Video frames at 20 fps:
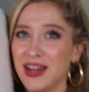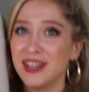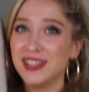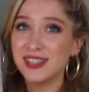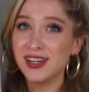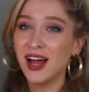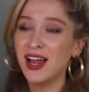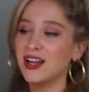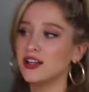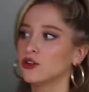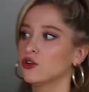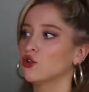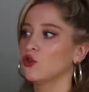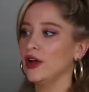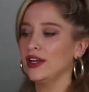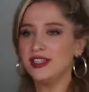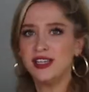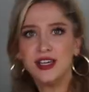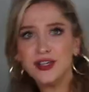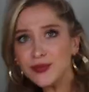It's not
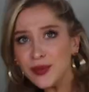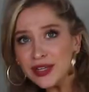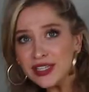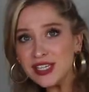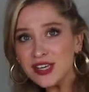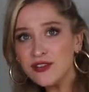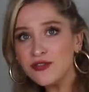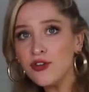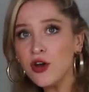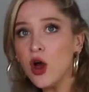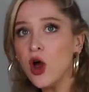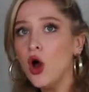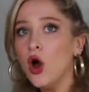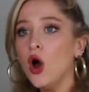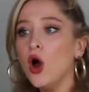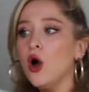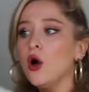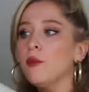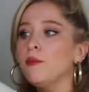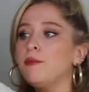crazy expensive,
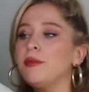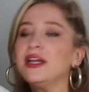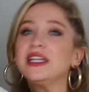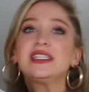but